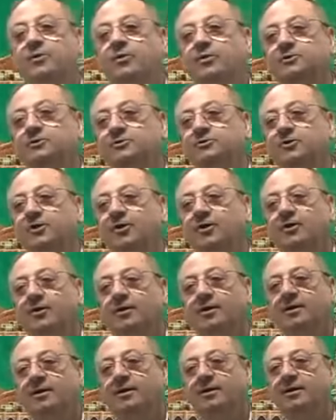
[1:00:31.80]
go to
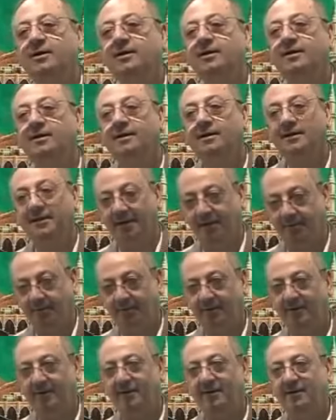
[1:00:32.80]
your
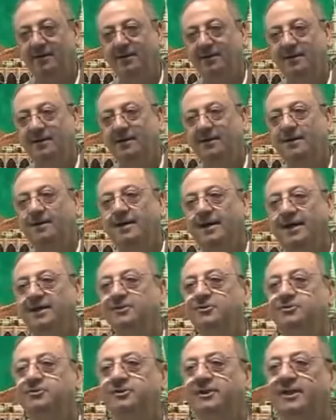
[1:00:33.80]
neighbor and
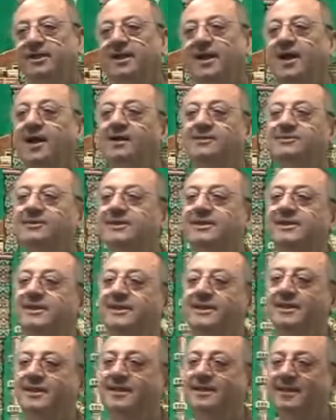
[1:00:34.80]
you say, Atini.
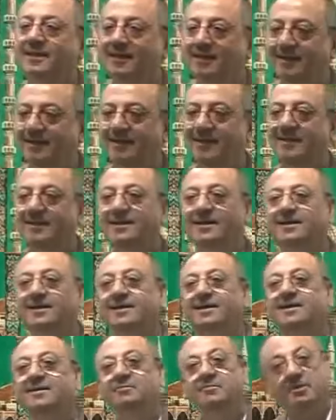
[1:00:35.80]

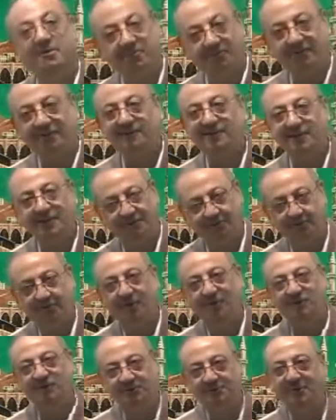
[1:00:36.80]
Min fadlik, you
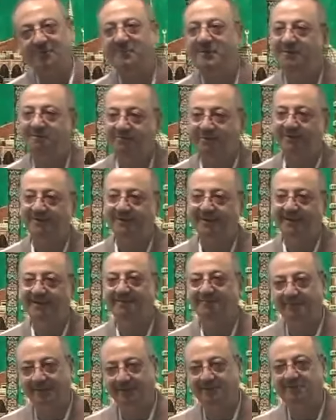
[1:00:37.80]
got to say min fadlik,
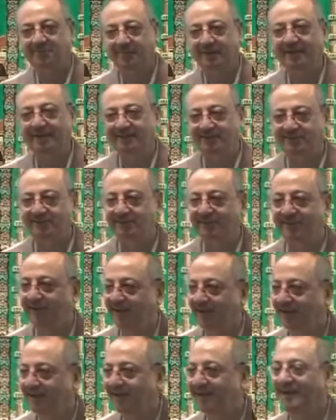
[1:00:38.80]
means please.
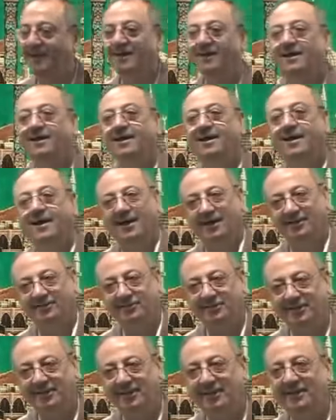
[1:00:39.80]

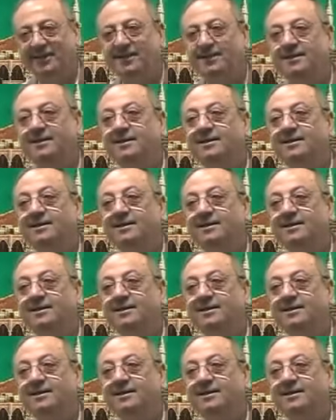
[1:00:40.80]
Atini